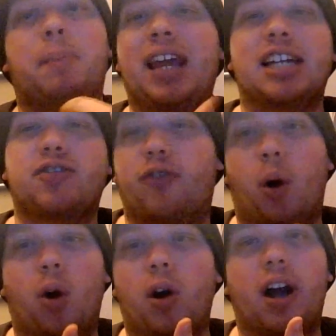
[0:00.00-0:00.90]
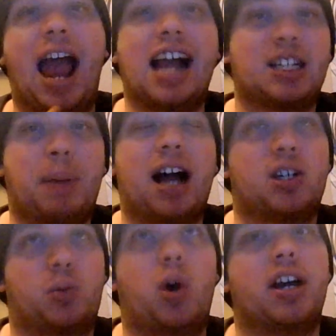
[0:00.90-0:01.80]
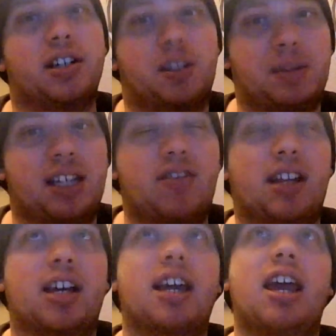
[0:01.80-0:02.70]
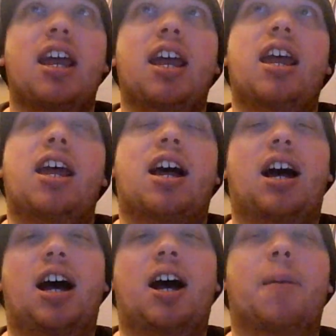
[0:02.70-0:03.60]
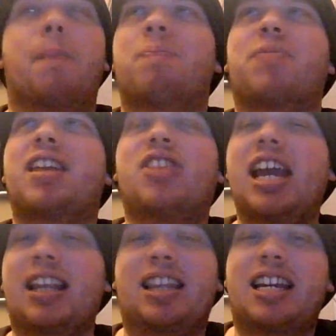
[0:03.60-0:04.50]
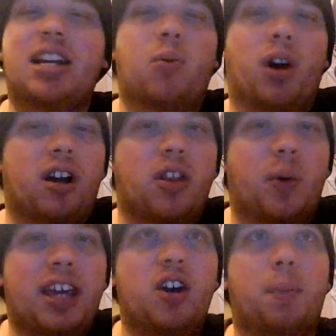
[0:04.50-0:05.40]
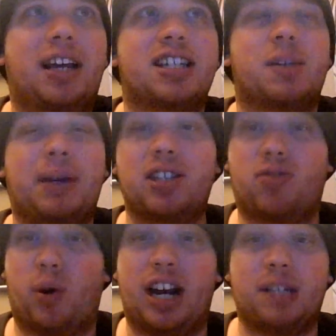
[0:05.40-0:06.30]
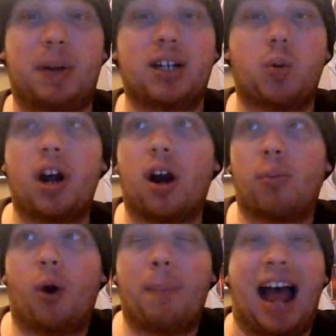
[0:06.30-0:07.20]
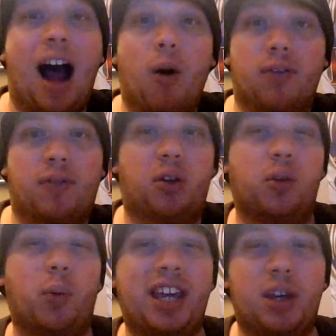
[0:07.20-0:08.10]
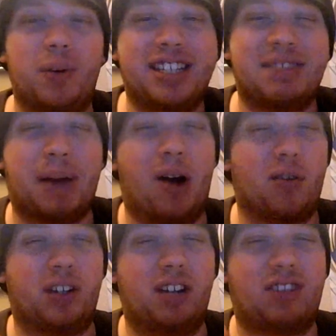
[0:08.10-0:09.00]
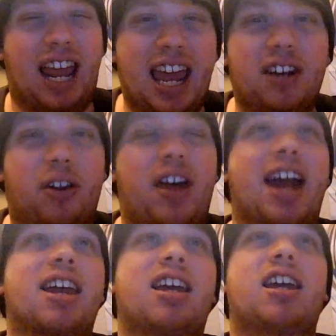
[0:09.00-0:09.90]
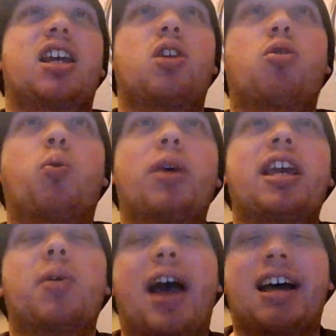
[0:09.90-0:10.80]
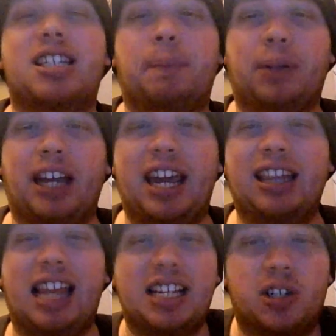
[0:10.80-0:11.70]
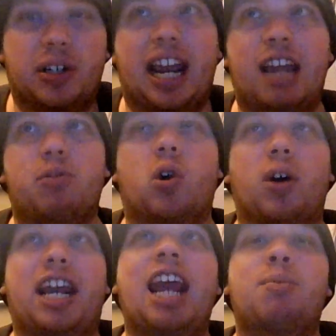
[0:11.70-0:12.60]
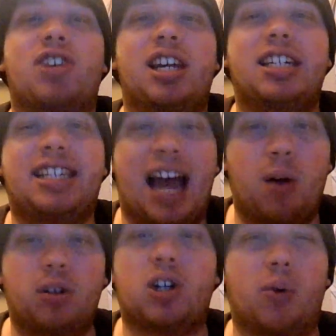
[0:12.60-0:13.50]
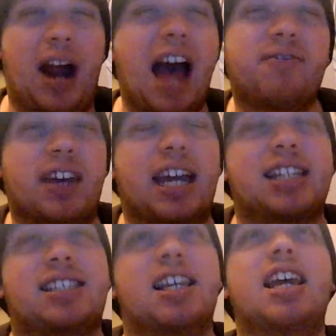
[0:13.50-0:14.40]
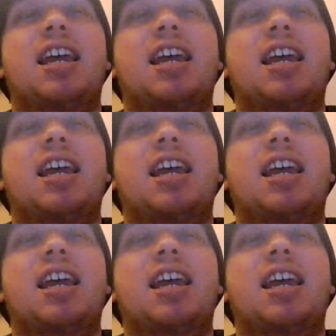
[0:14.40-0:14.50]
PS4, Xbox One specifically, they didn't work on the Wii U because the PS4 and Xbox One are more powerful. The Wii U isn't powerful enough to handle that. You know, the Wii U has to play lesser games or games in downed graphics.